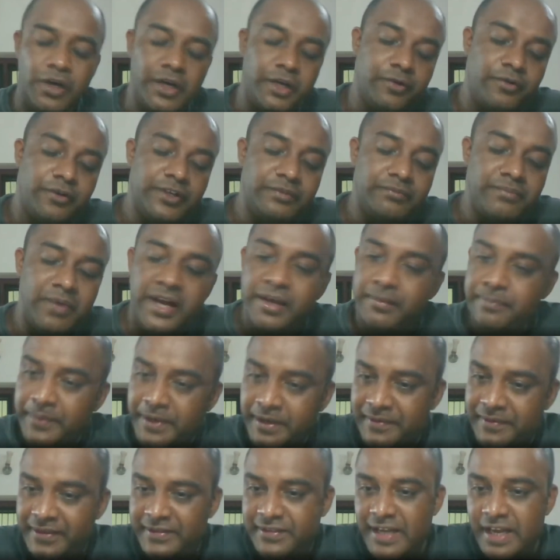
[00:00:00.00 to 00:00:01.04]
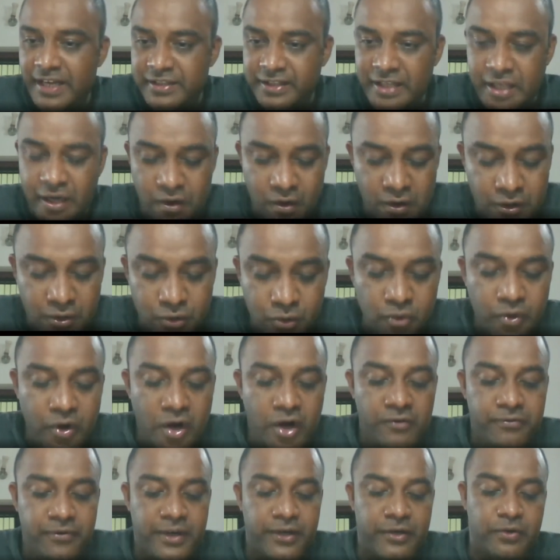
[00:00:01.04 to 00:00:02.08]
you in my previous lecture on
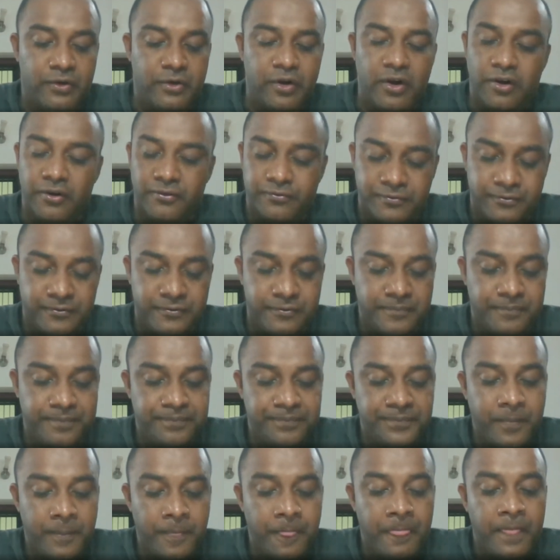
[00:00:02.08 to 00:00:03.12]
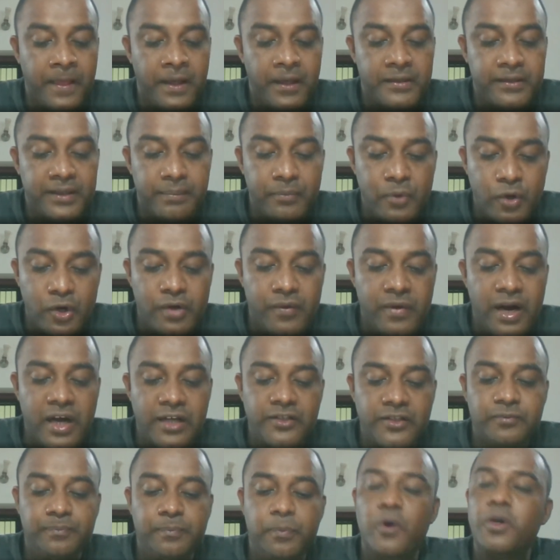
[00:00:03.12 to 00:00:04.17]
Rudolph and Rudolph. The book
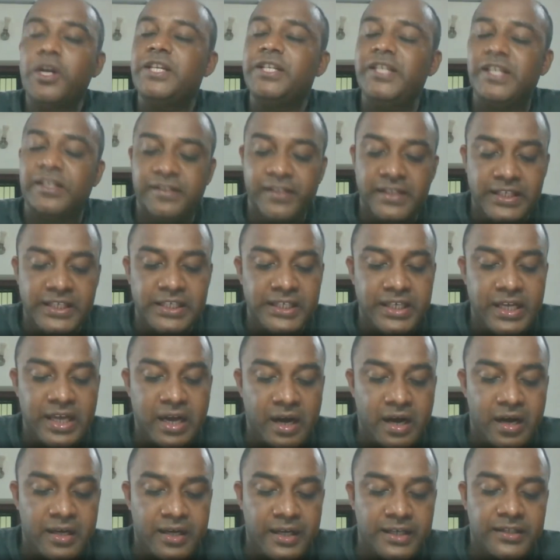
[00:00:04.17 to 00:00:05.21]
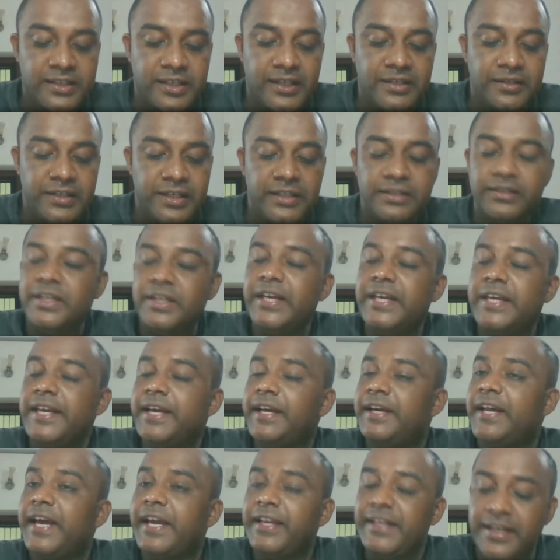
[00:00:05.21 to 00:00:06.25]
was Politics in India, written in the year
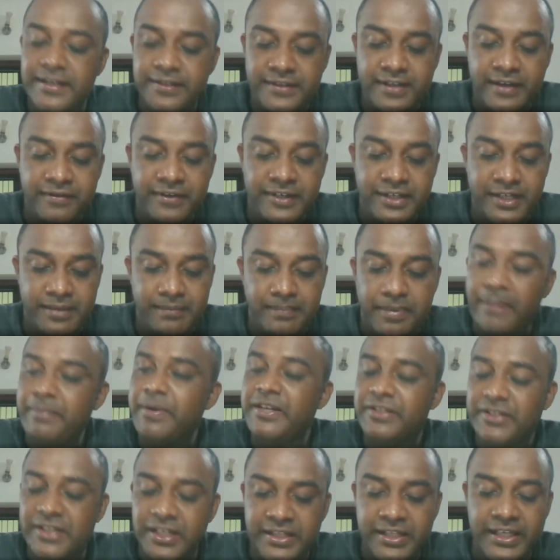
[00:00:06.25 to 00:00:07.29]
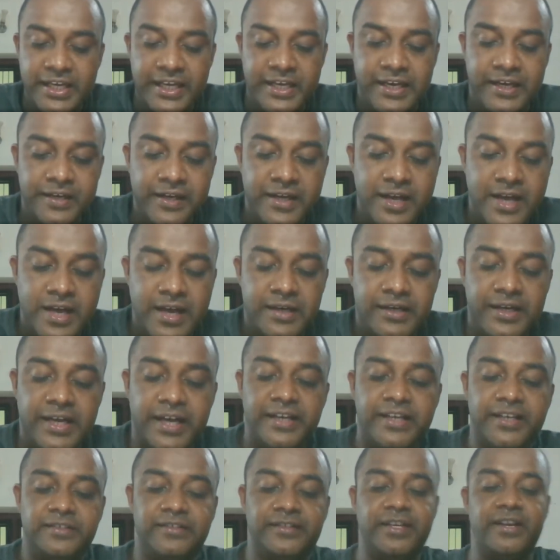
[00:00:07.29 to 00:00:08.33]
1970, published in the year
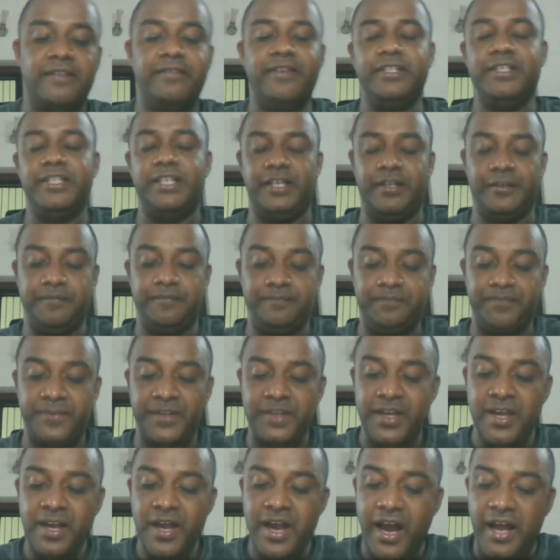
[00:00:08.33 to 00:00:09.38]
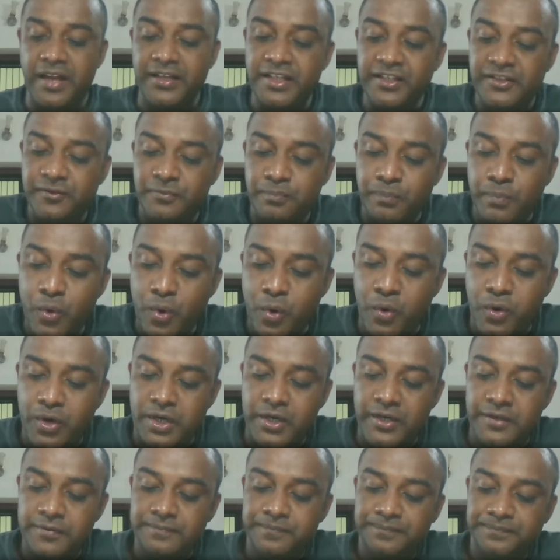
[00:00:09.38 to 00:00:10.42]
1970. And this
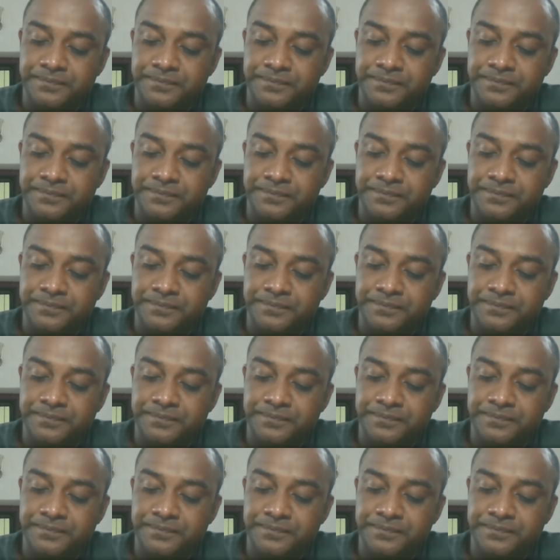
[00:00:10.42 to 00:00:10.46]
book,